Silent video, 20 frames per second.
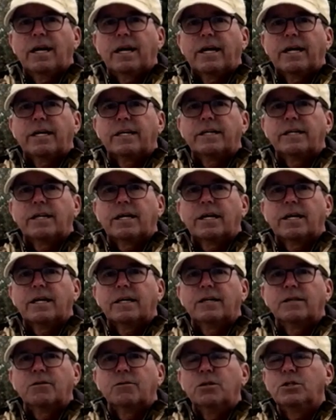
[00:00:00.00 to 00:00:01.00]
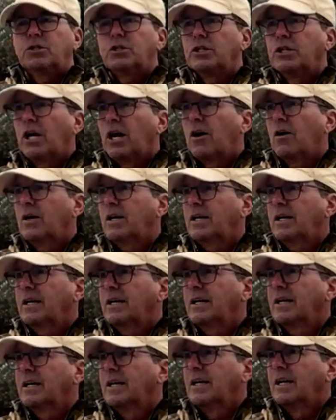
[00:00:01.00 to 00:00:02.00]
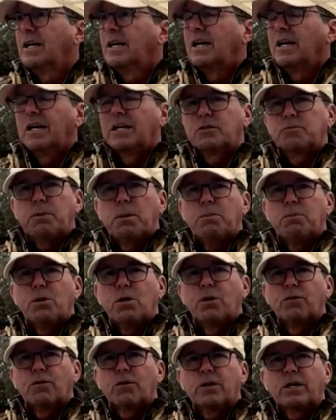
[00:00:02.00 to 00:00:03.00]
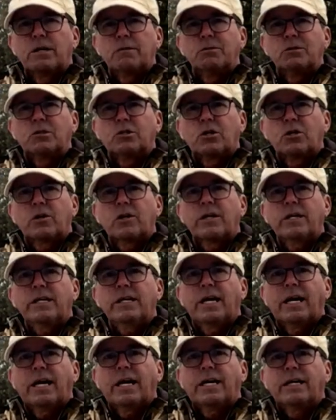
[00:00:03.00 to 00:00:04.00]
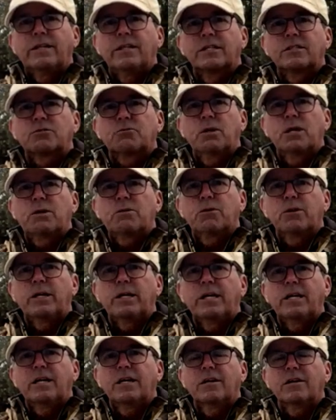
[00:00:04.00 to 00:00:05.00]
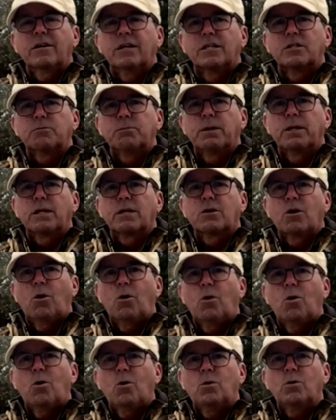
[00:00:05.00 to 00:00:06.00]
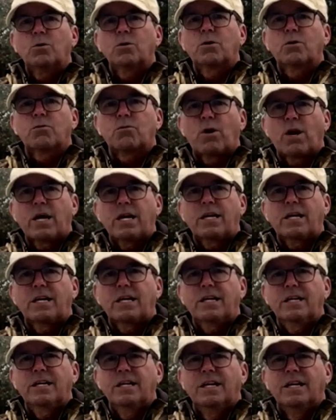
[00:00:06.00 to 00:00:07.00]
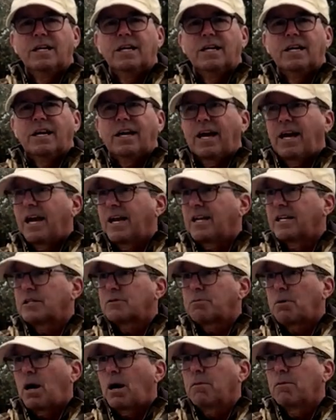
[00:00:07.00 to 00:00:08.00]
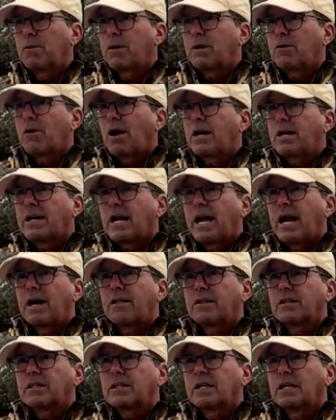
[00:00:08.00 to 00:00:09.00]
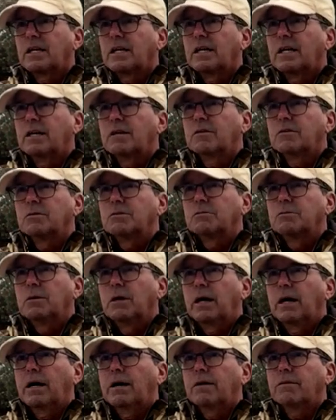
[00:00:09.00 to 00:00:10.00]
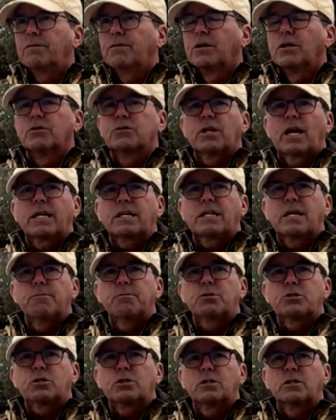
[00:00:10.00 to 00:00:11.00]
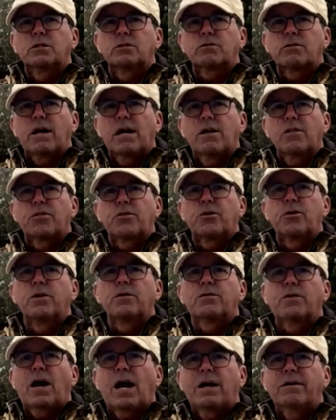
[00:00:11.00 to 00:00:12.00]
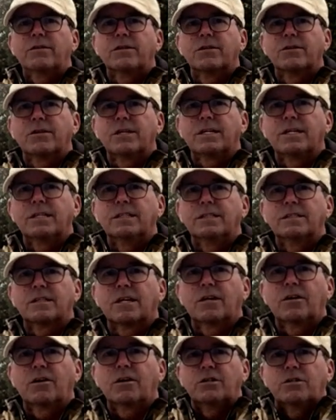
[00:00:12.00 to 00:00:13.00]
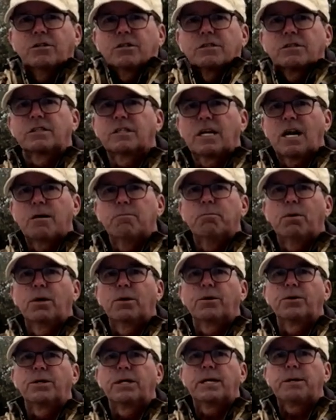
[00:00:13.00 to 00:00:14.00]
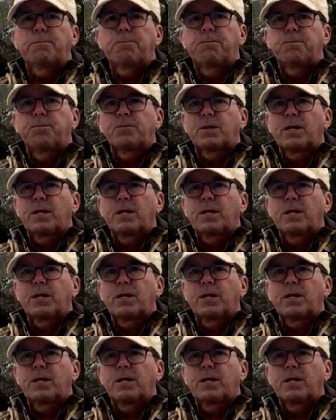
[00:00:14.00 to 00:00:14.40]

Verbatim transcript: and uh, once you know it, it's been beautiful here in Missouri, and this week we're here, it's been cold, rainy, and it's probably right now, I think the uh, feels like temperature is around thirty-five degrees. So as you can see, I'm bundled up.